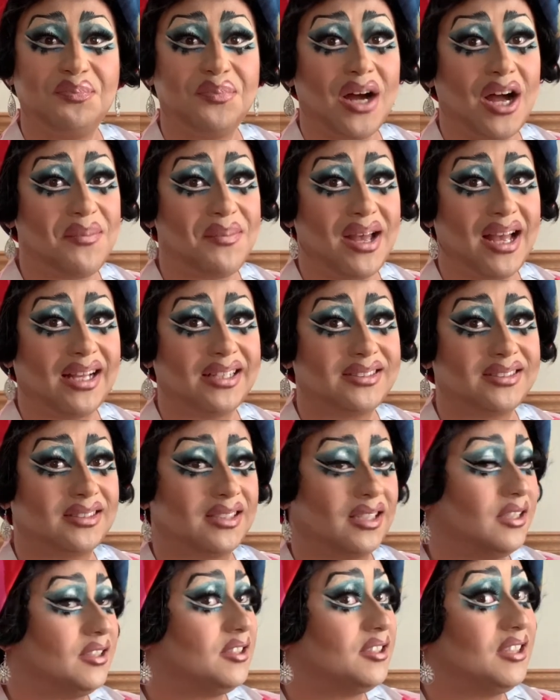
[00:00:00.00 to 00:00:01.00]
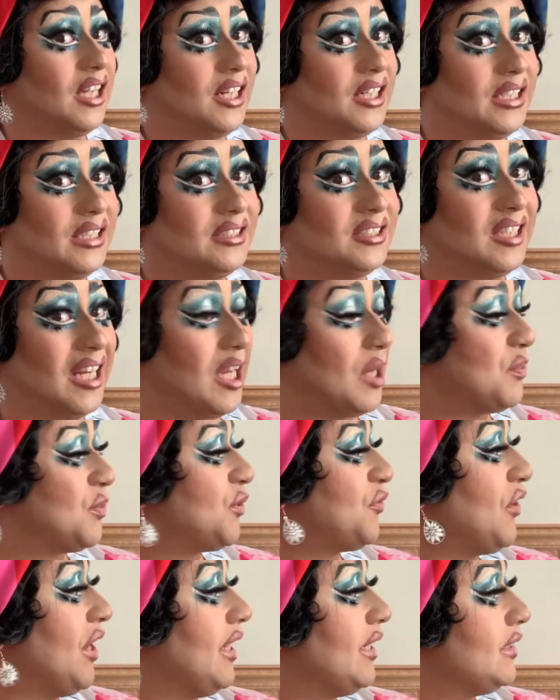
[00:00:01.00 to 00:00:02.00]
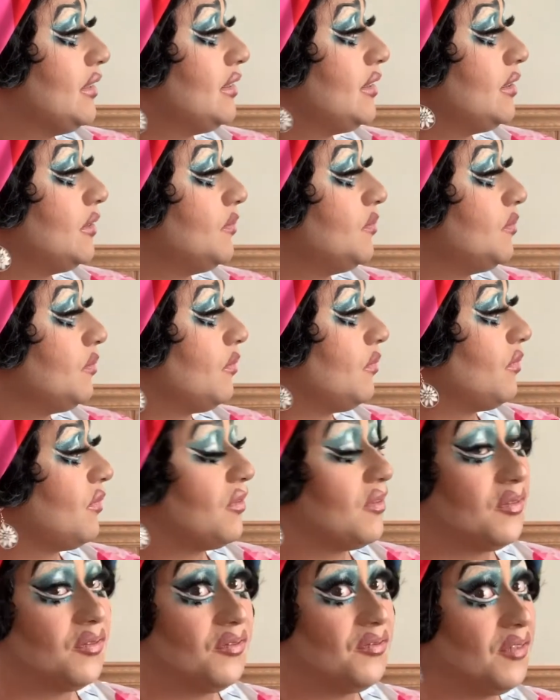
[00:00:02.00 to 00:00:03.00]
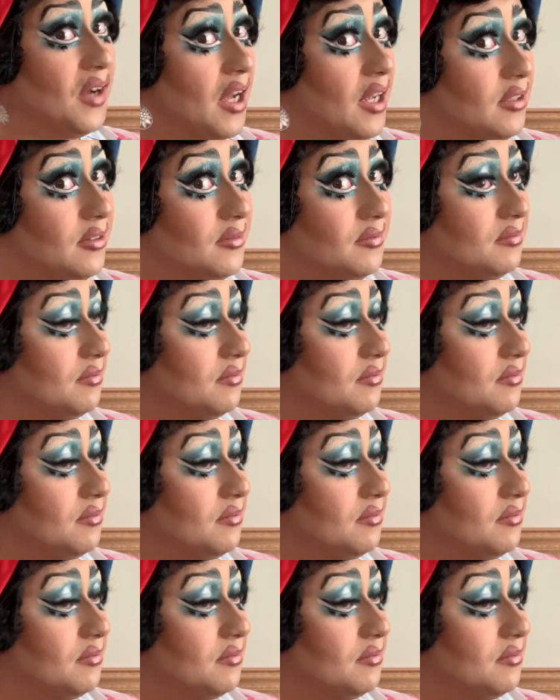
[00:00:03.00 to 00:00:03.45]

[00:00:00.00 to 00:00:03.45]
Mom asked, studying Jacob's face. "Fun?"